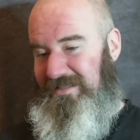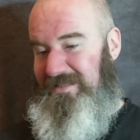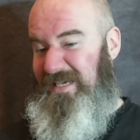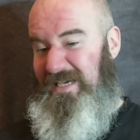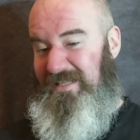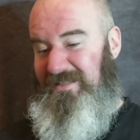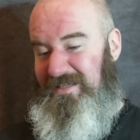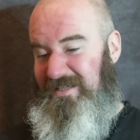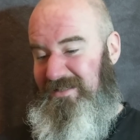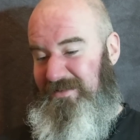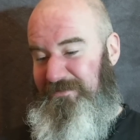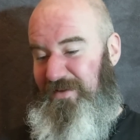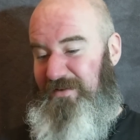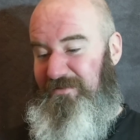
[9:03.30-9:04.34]

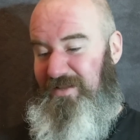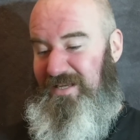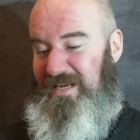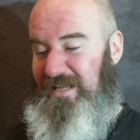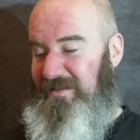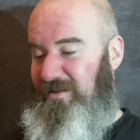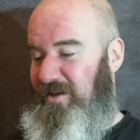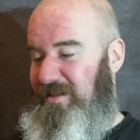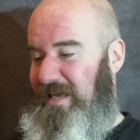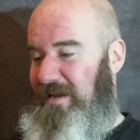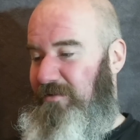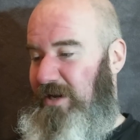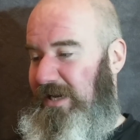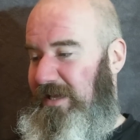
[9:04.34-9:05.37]
in favour of the Death Guard
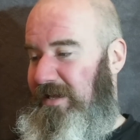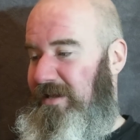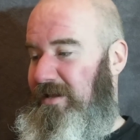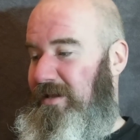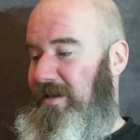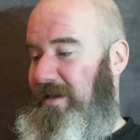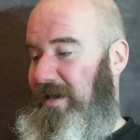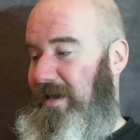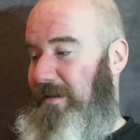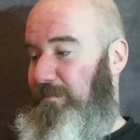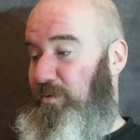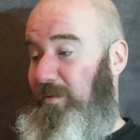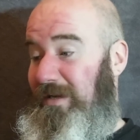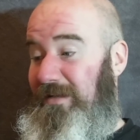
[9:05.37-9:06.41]
there, really.
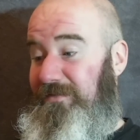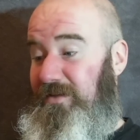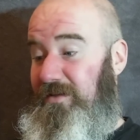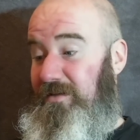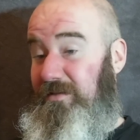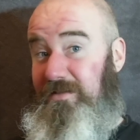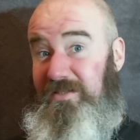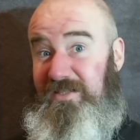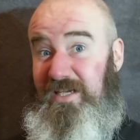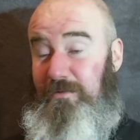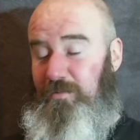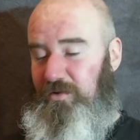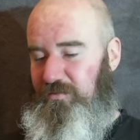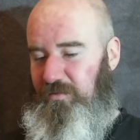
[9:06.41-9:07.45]
But we'll have to
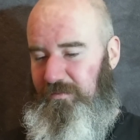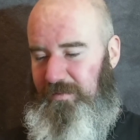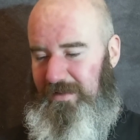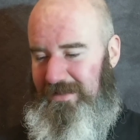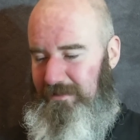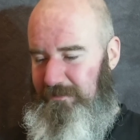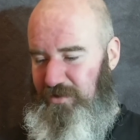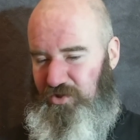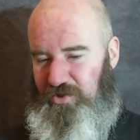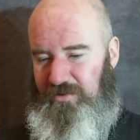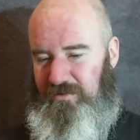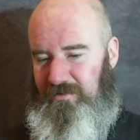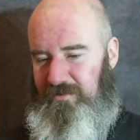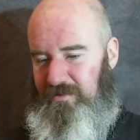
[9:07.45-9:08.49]
see once we've played the
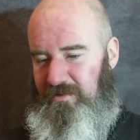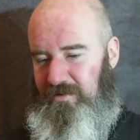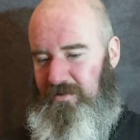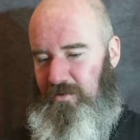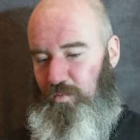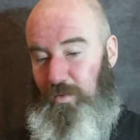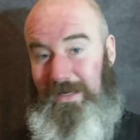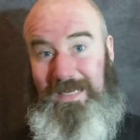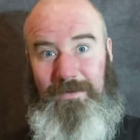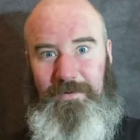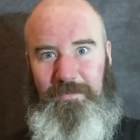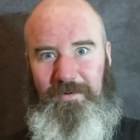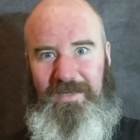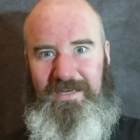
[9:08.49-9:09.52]
mission. Will I
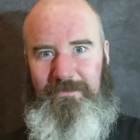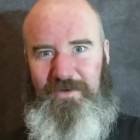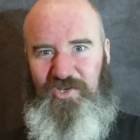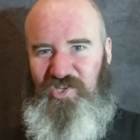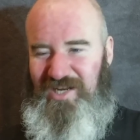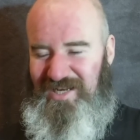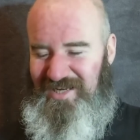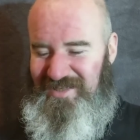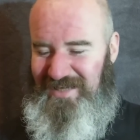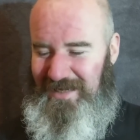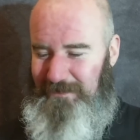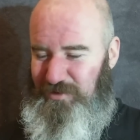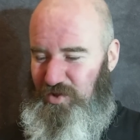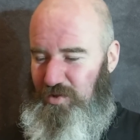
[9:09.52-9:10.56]
be playing a mission
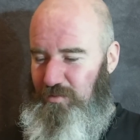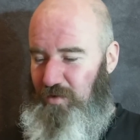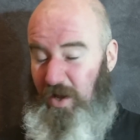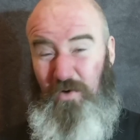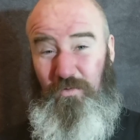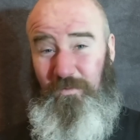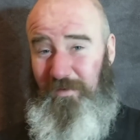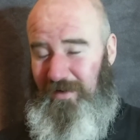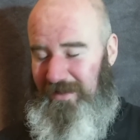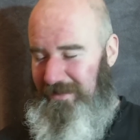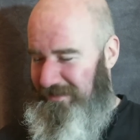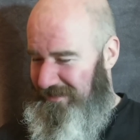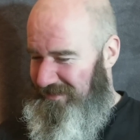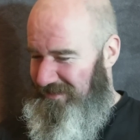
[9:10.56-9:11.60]
anytime soon?
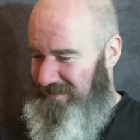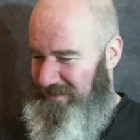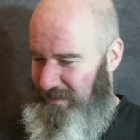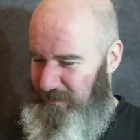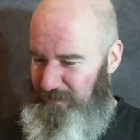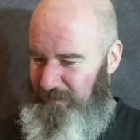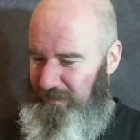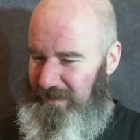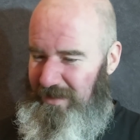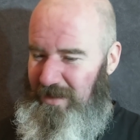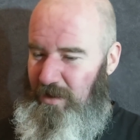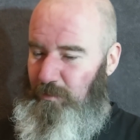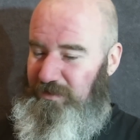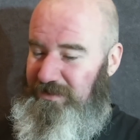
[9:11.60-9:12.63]
Hopefully.
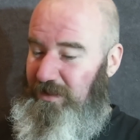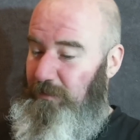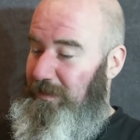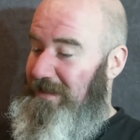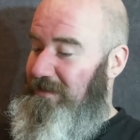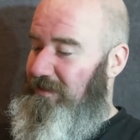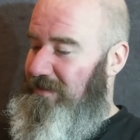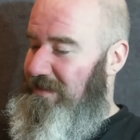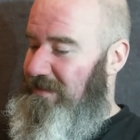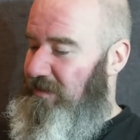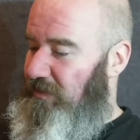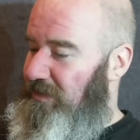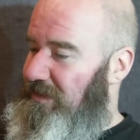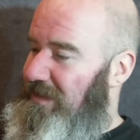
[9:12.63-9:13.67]
We're still playing
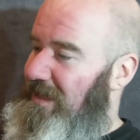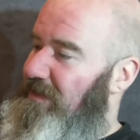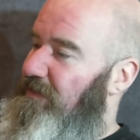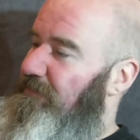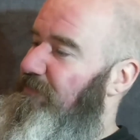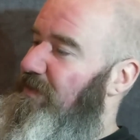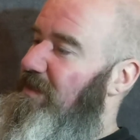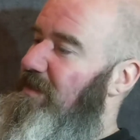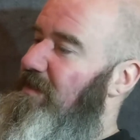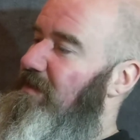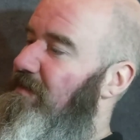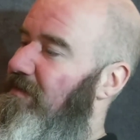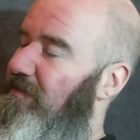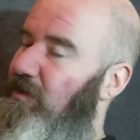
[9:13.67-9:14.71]
on the deck of
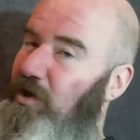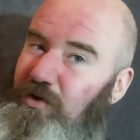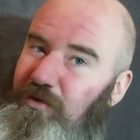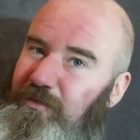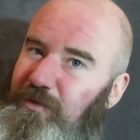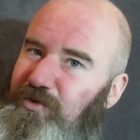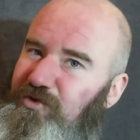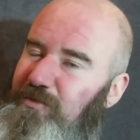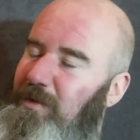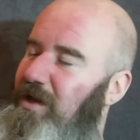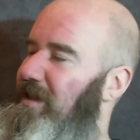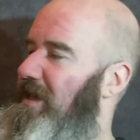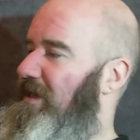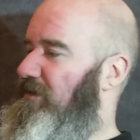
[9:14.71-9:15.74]
the Honour of
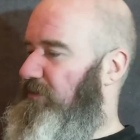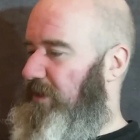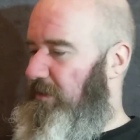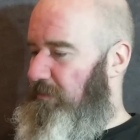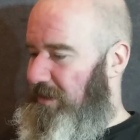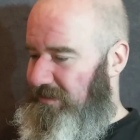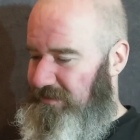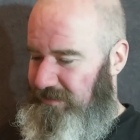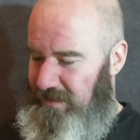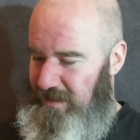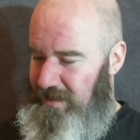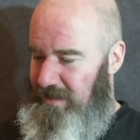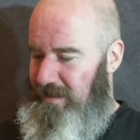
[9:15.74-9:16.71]
Ultramar there, you'll notice.